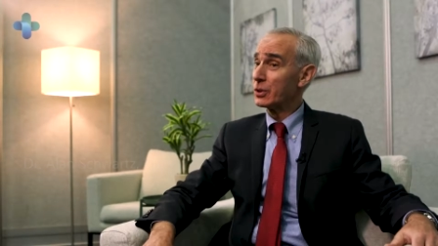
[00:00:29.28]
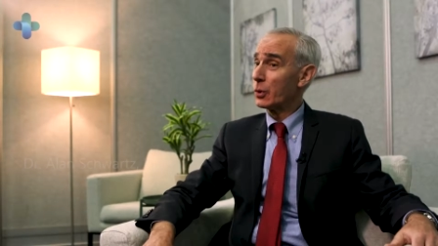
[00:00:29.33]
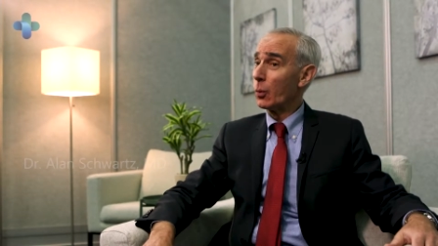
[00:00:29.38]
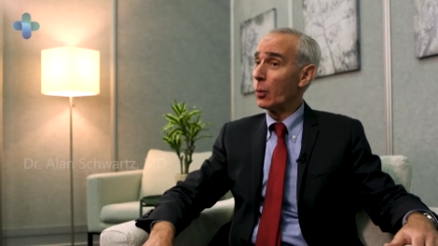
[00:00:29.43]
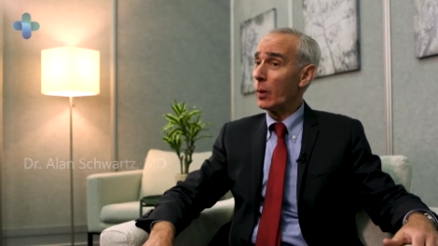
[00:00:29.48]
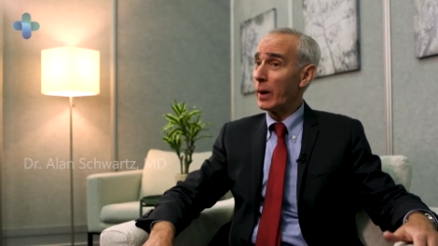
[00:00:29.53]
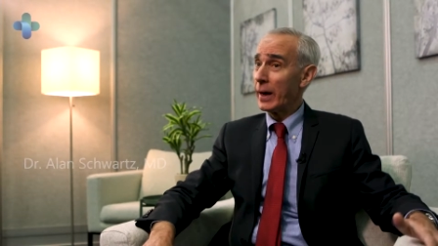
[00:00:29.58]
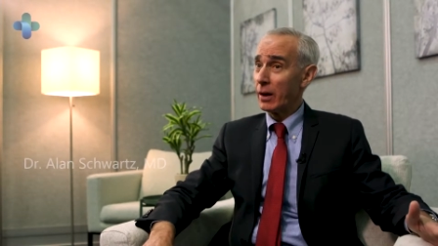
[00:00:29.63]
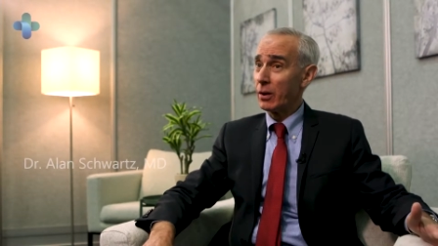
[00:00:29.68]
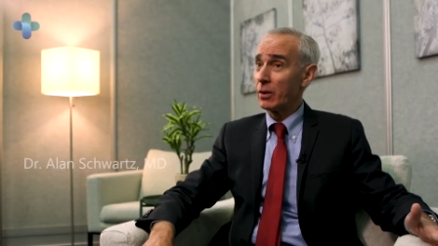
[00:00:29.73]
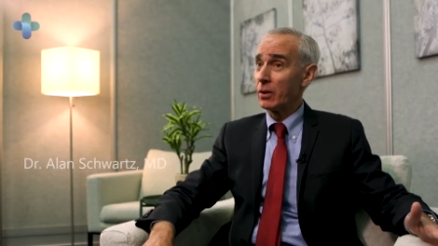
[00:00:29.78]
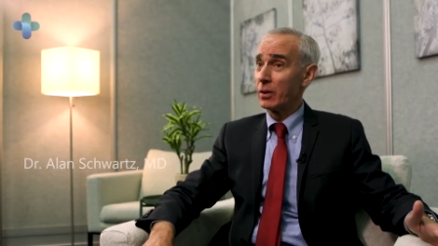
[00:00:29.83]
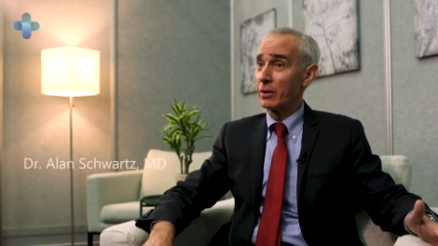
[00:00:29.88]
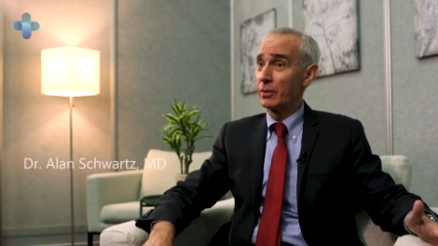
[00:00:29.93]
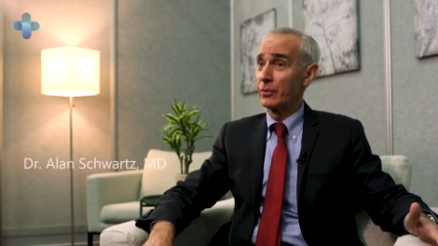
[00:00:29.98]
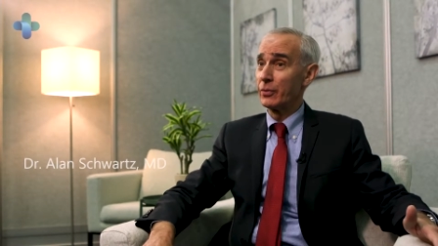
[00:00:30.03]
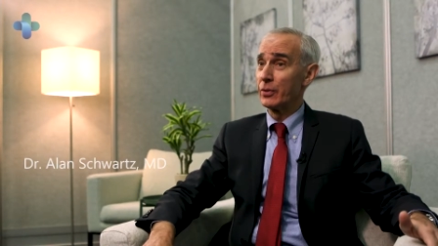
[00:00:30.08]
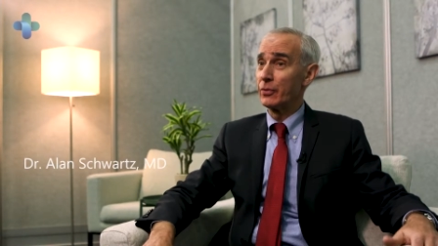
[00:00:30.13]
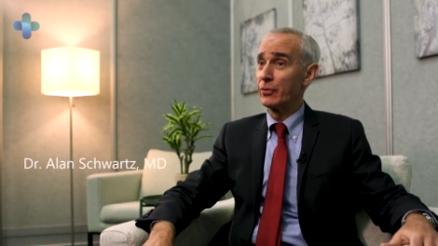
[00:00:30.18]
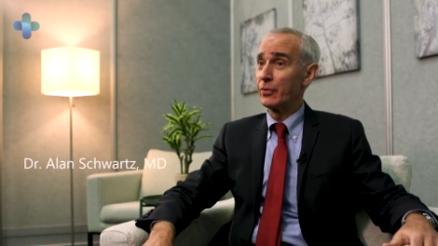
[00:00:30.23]
aware
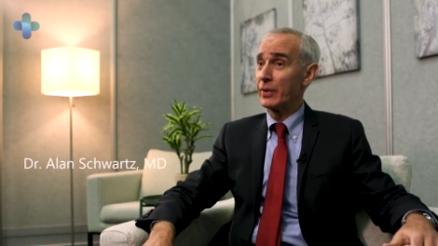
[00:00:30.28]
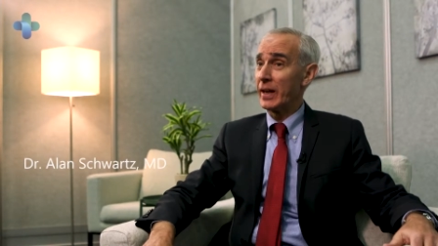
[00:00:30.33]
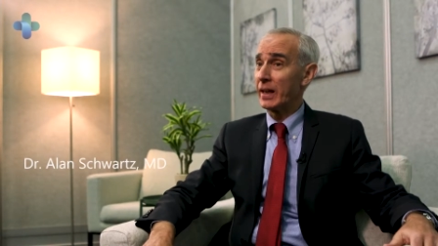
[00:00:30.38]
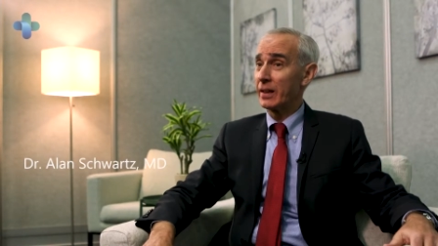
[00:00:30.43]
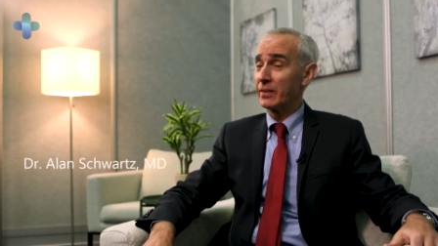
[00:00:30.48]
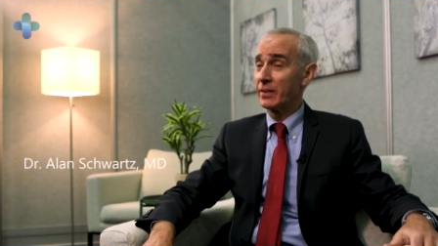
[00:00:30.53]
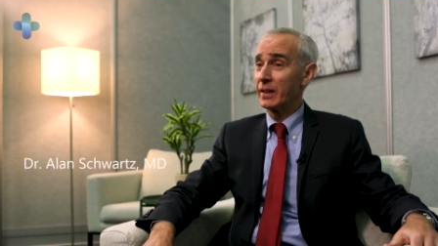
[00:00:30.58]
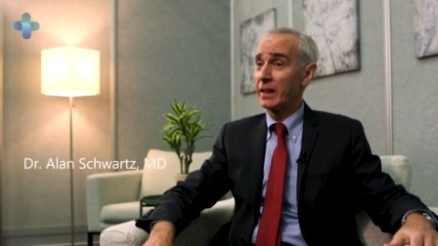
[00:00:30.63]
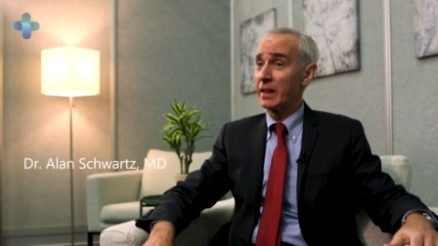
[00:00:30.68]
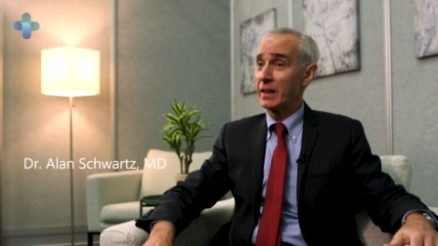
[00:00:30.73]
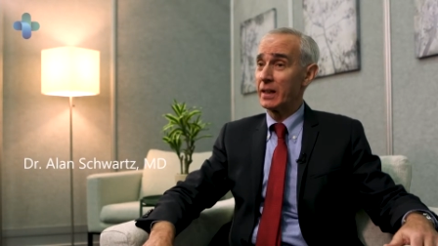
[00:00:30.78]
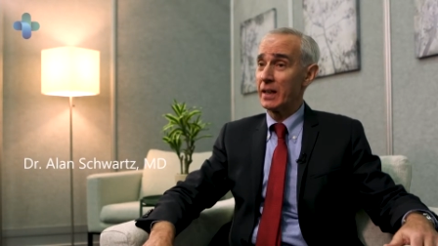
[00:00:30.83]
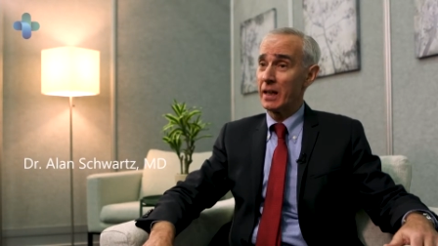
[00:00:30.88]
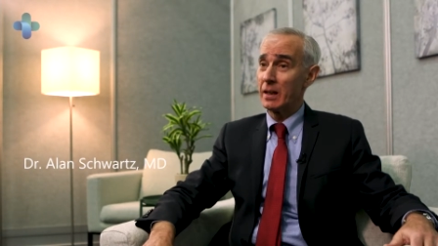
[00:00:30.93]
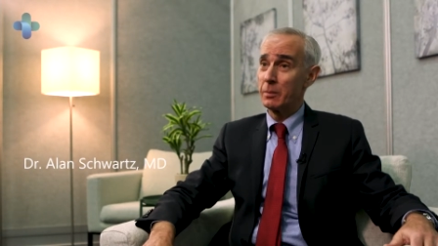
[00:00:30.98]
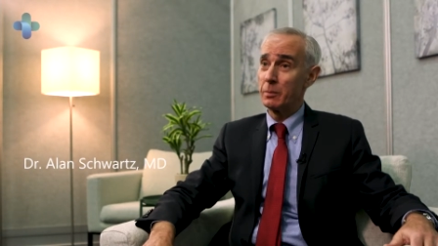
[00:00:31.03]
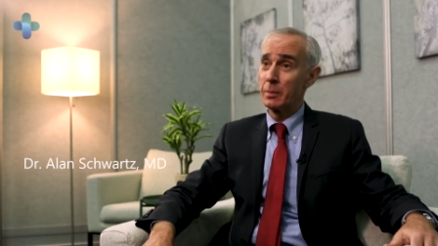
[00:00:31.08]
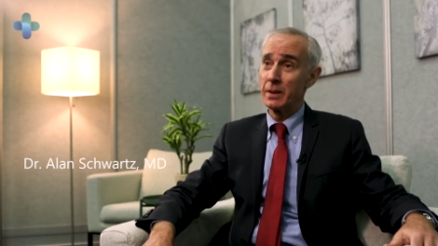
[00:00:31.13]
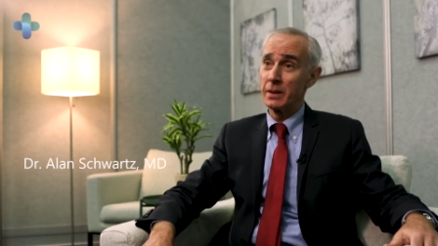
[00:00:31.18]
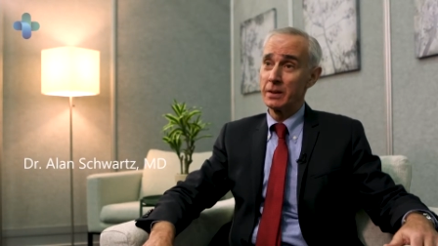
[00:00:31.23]
of the fact that it
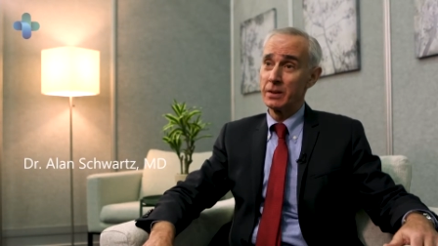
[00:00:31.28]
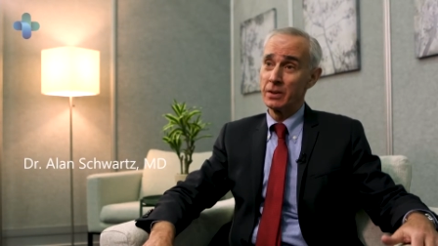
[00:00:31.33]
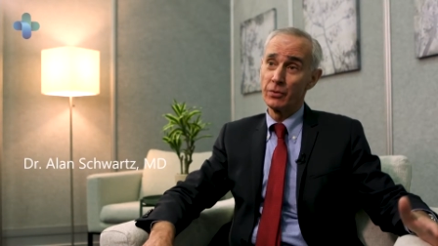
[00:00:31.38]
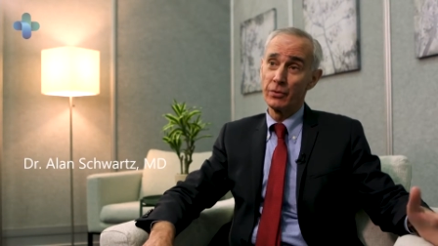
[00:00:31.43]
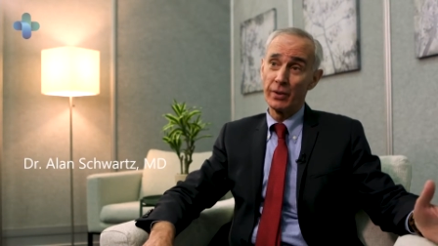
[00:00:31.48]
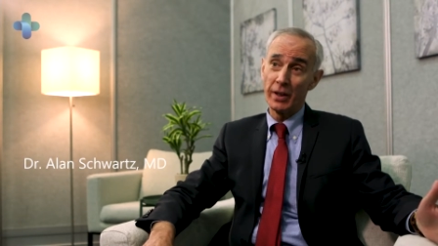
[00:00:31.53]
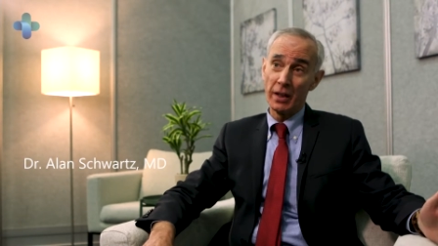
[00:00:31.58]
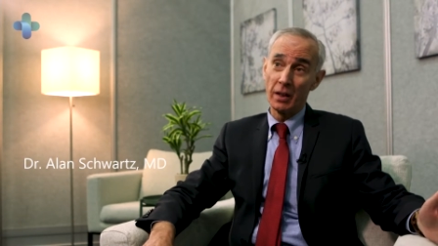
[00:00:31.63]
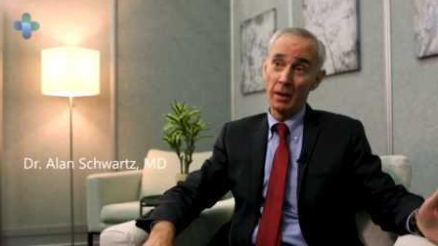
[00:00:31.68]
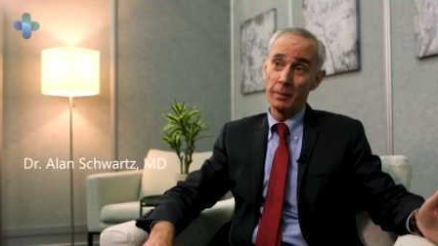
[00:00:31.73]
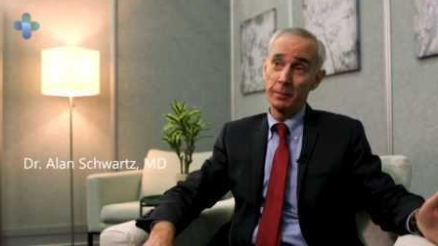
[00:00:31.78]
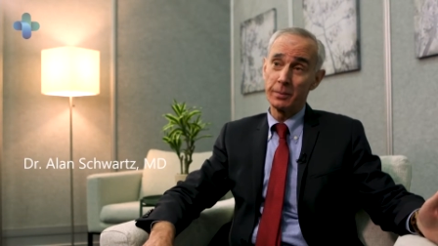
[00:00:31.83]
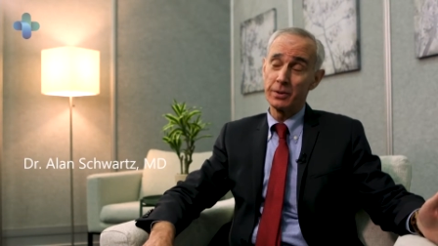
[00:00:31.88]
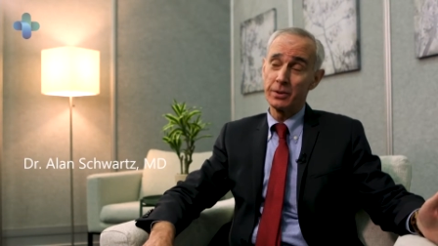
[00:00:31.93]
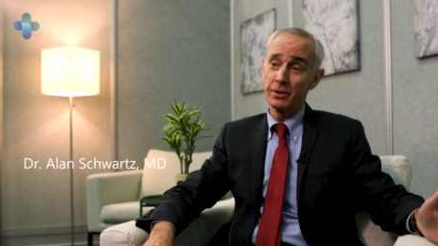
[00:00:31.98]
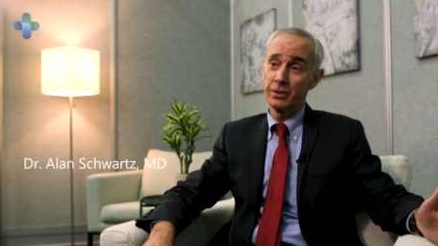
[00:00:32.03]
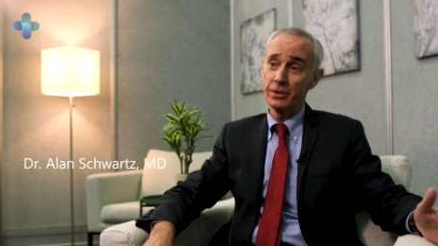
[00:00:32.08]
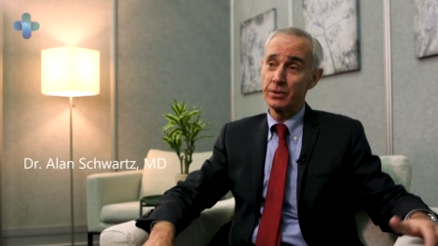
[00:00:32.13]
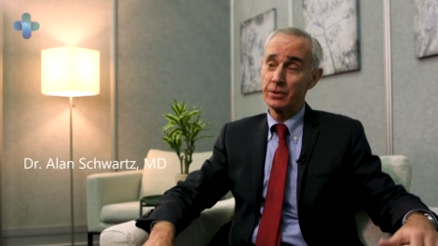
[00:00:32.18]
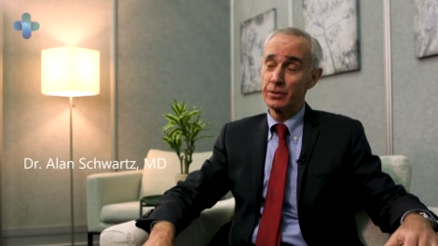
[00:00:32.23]
had been developed
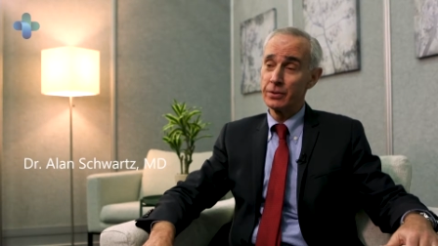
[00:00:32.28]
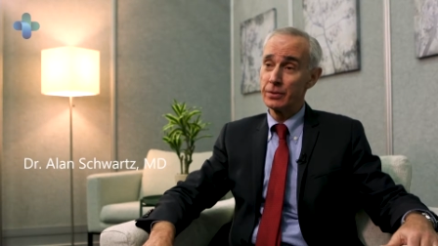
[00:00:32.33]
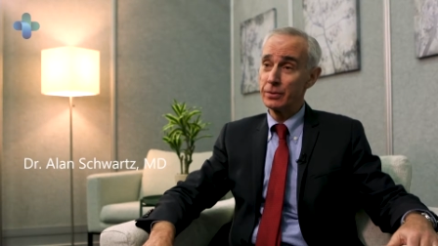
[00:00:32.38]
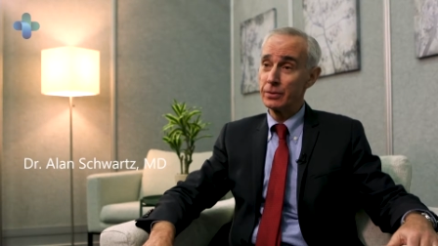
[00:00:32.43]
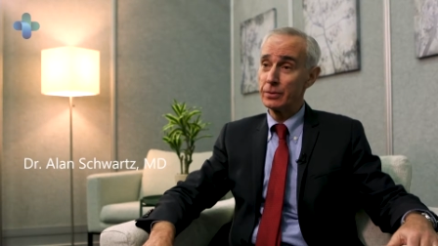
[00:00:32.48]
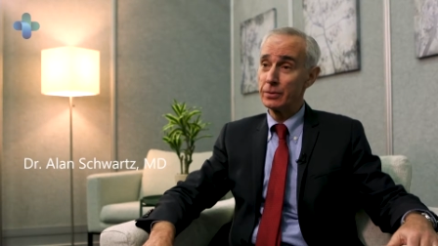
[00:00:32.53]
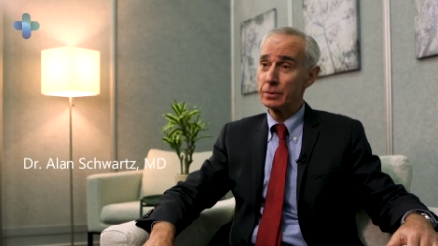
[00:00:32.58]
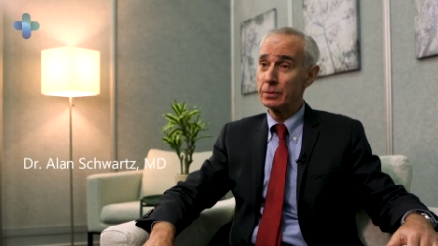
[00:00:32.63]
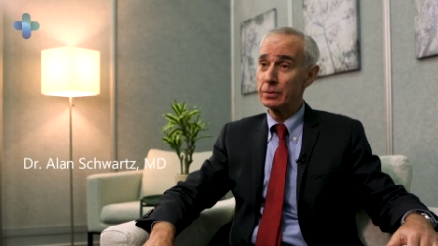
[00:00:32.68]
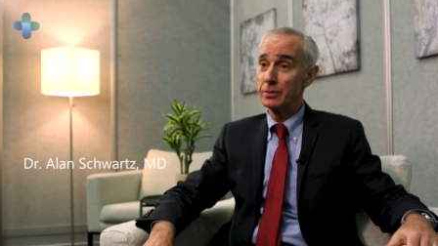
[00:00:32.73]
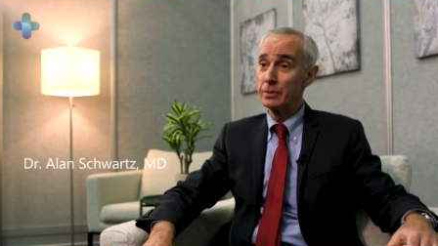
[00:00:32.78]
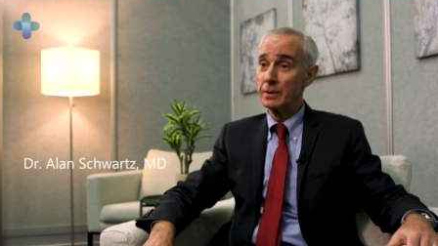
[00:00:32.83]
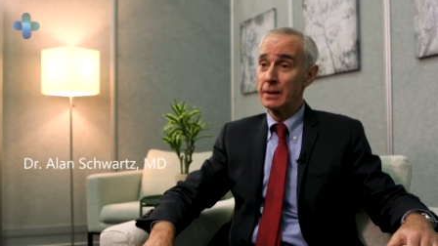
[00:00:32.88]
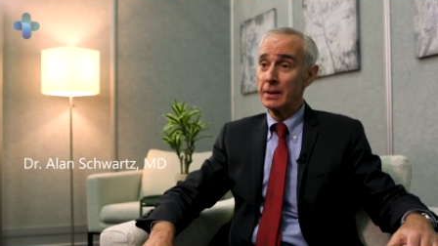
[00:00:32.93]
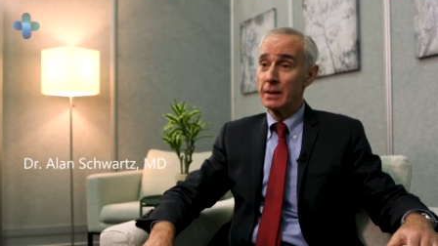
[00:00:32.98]
to